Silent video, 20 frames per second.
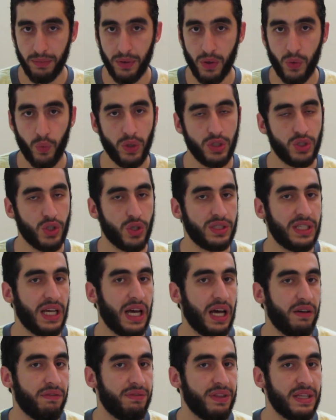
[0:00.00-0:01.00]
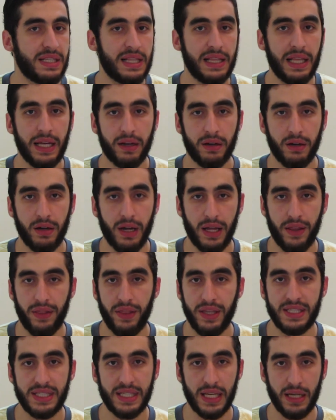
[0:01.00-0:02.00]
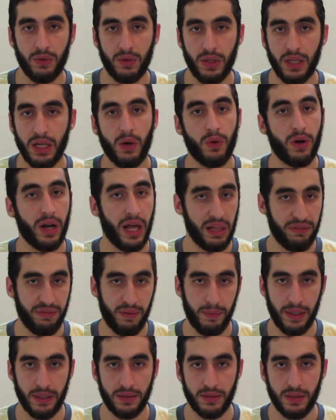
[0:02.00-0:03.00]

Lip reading: we don't have this letter and this sound in our alphabet.